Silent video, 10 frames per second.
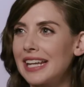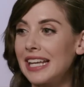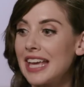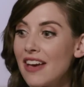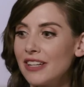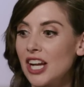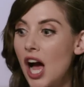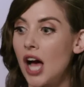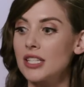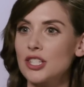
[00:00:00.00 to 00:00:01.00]
getting kevin
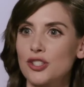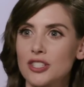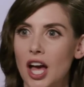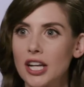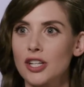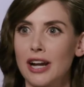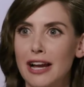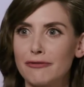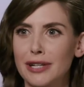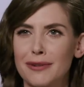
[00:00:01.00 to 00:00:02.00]
costner's
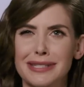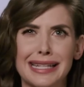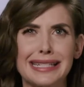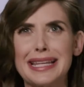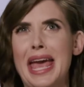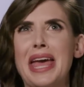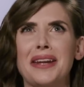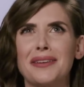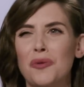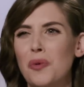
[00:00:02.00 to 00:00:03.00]
autograph when i was like
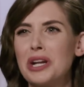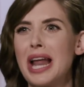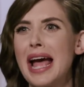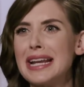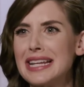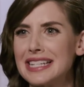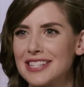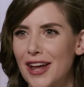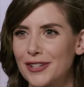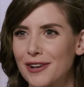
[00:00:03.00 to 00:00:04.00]
10 what did i need
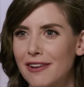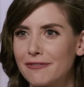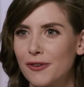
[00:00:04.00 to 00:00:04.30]
his autograph